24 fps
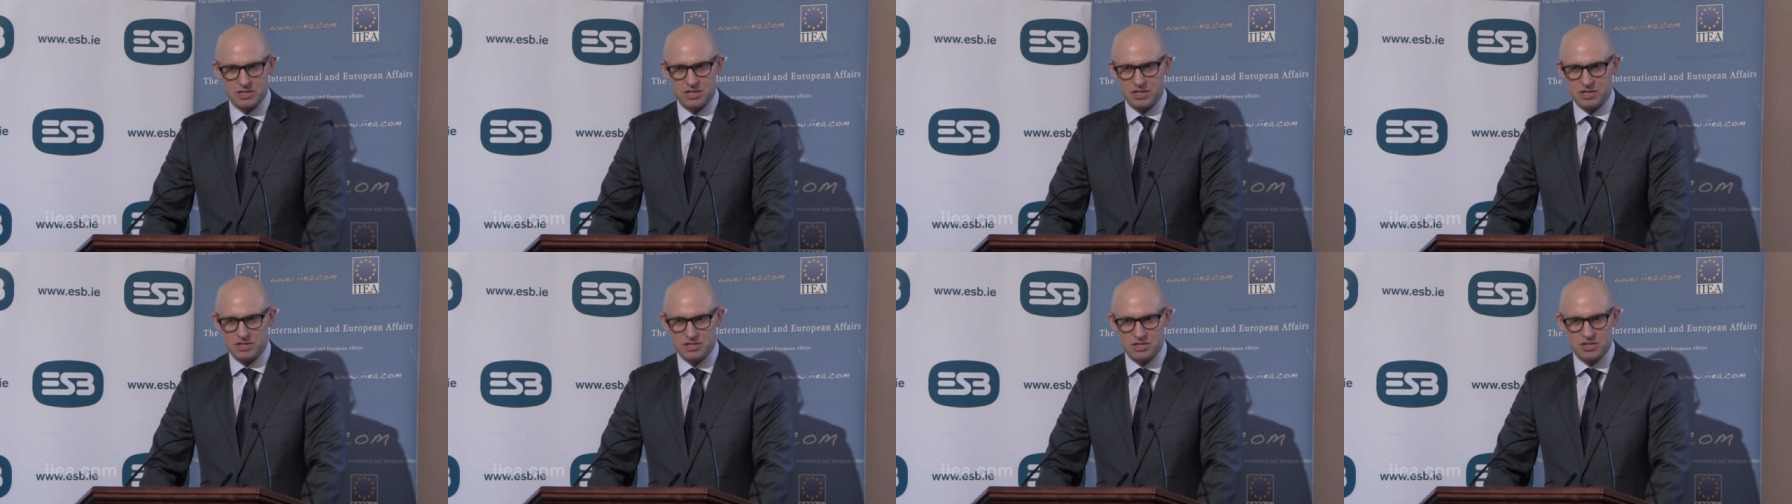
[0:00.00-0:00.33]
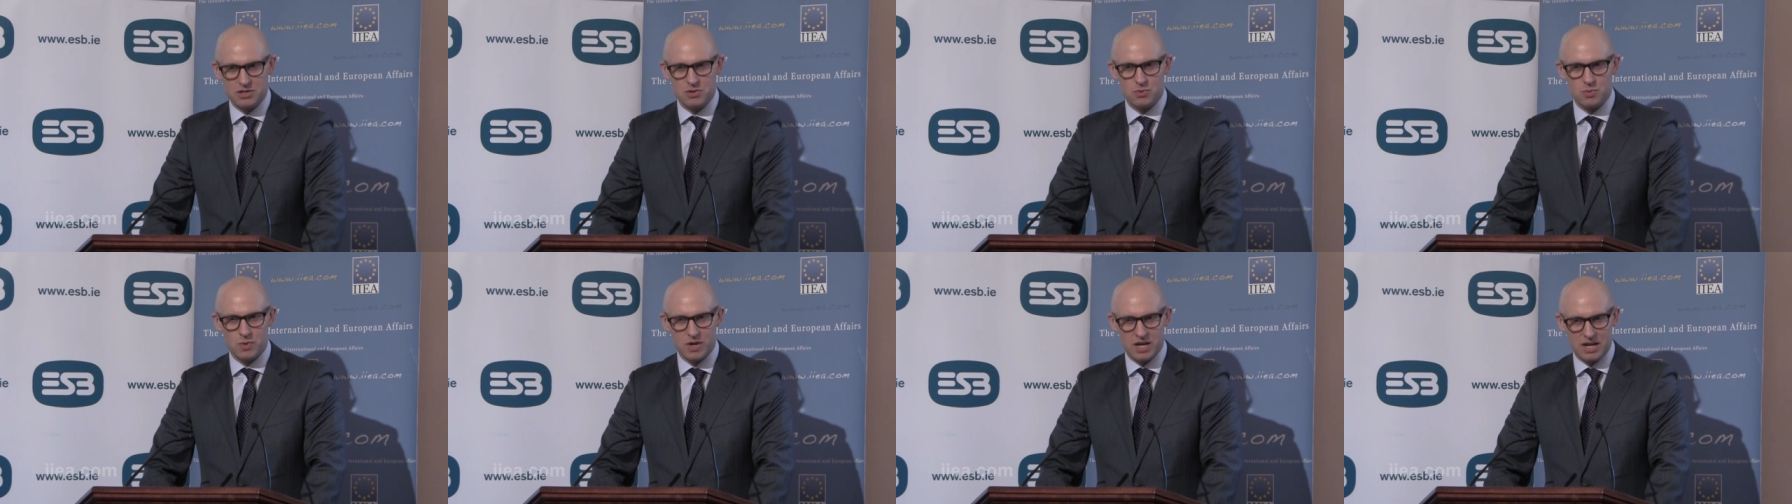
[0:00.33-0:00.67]
And
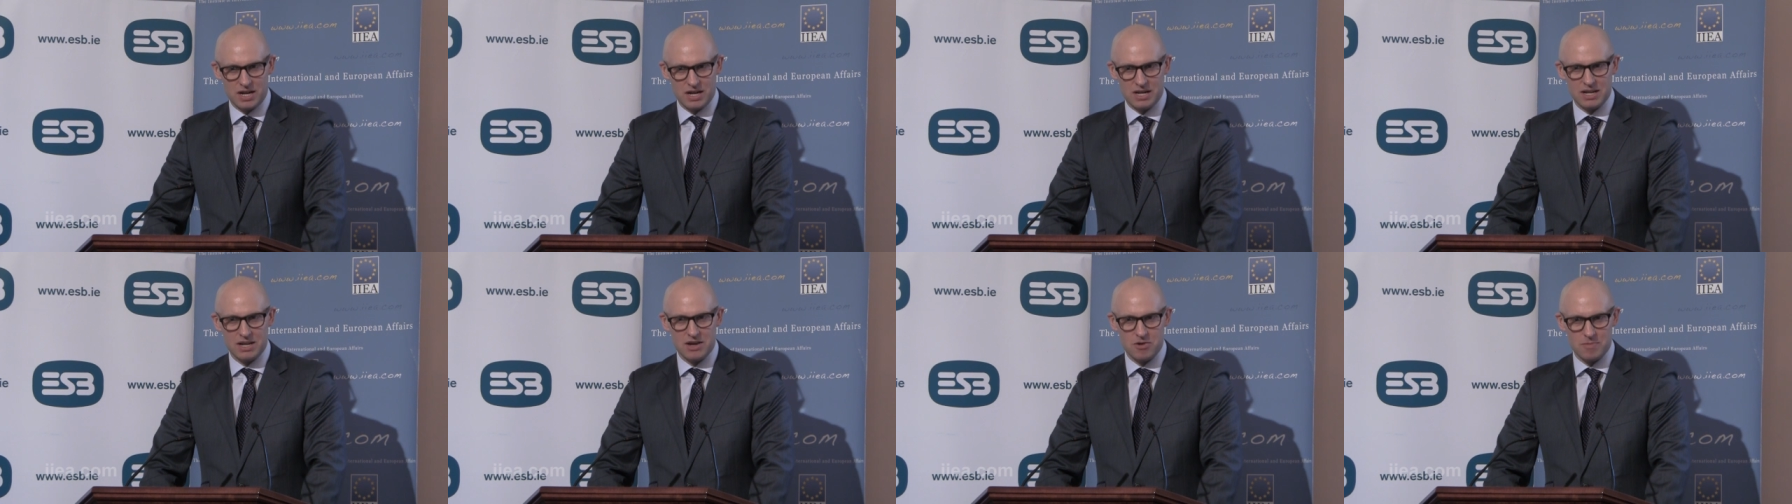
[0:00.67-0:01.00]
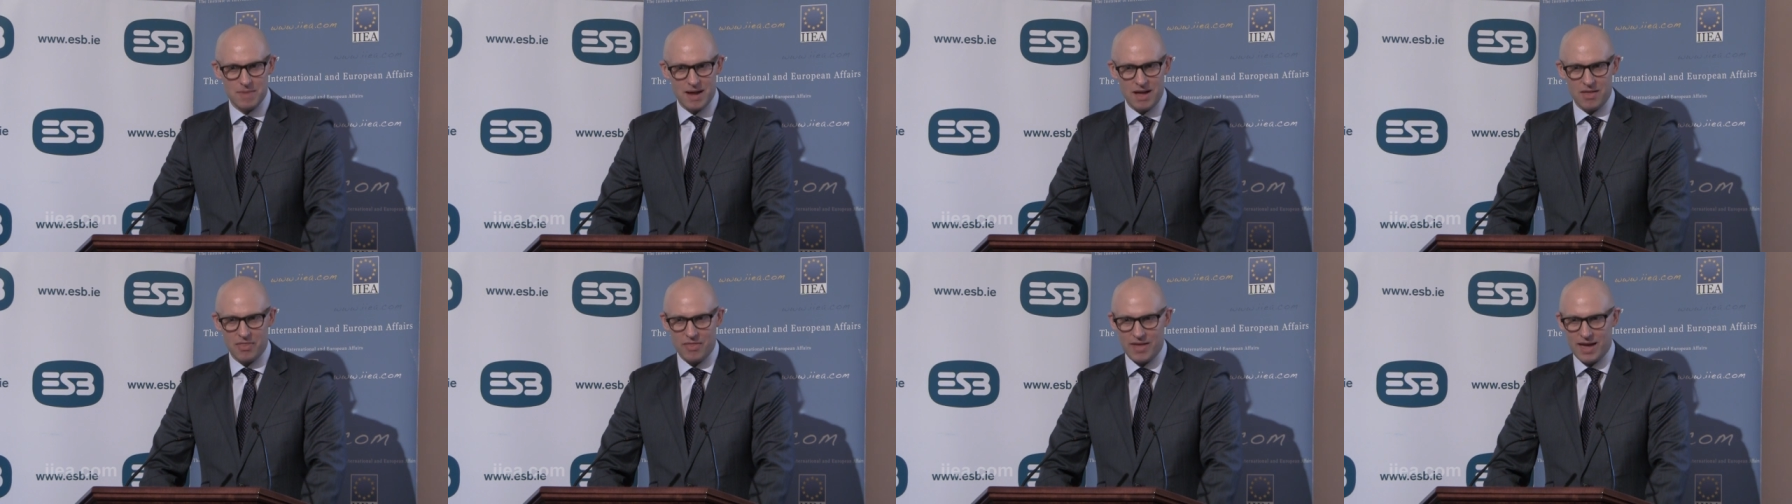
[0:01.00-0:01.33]
until we're clear
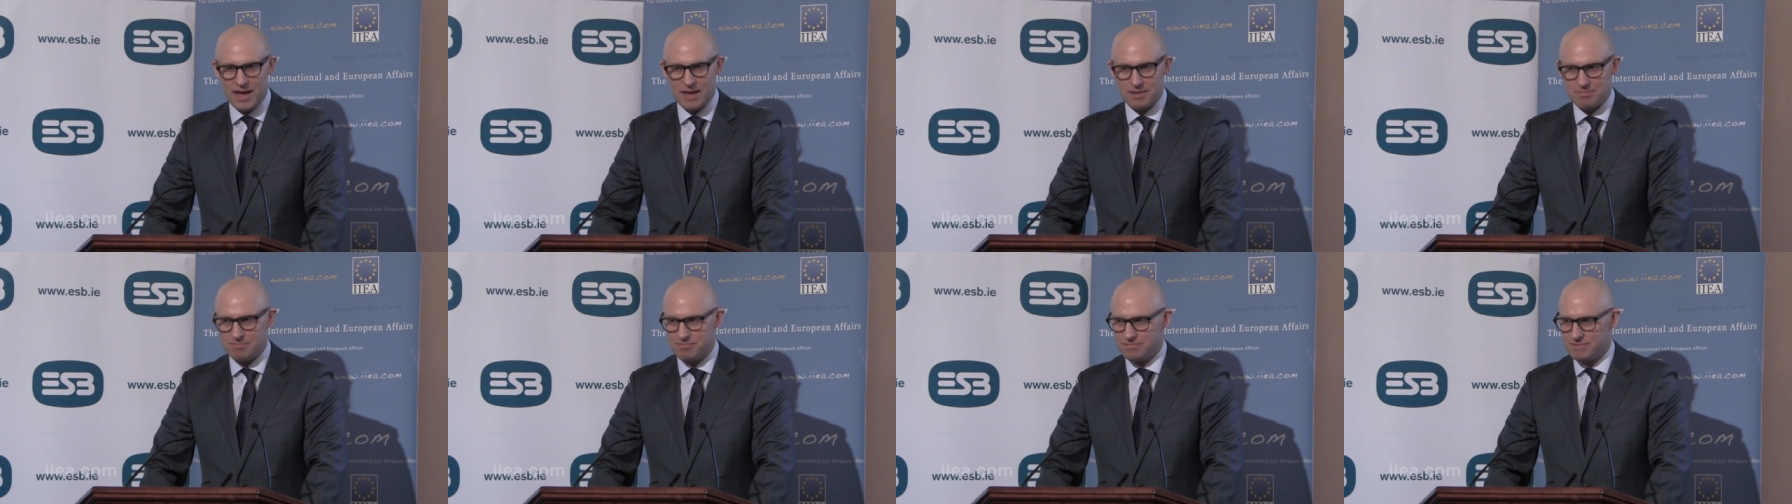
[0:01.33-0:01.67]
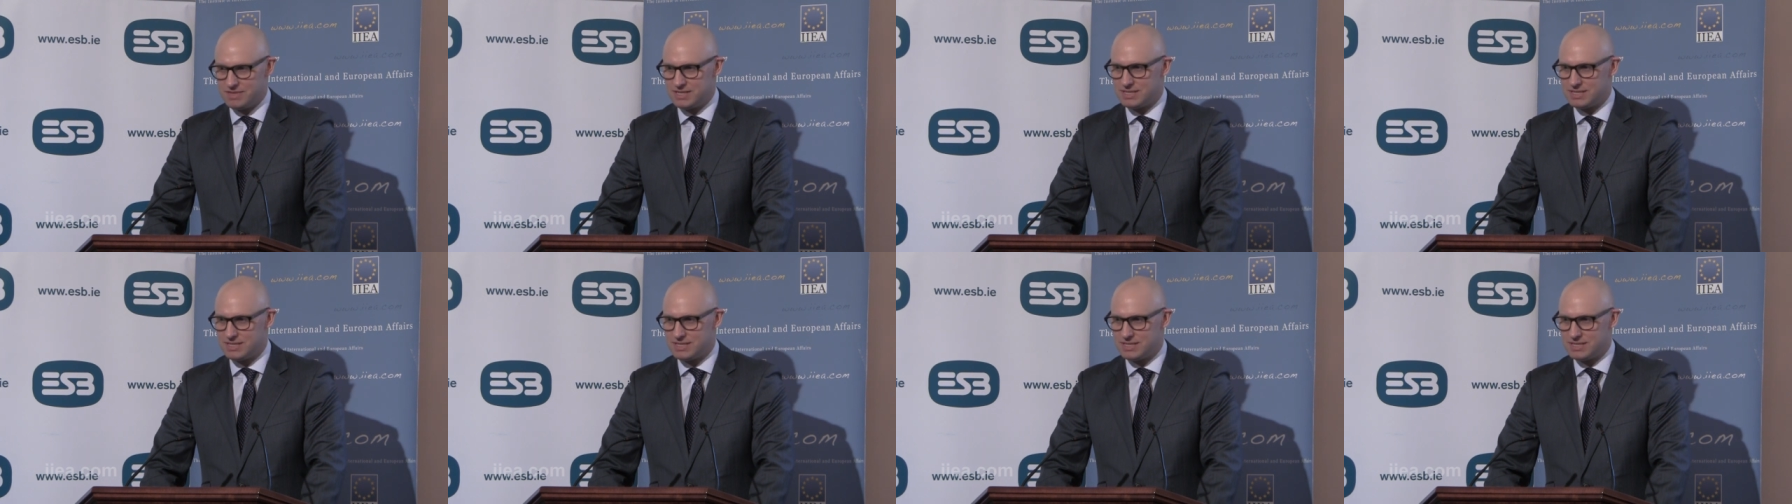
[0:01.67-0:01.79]
about that,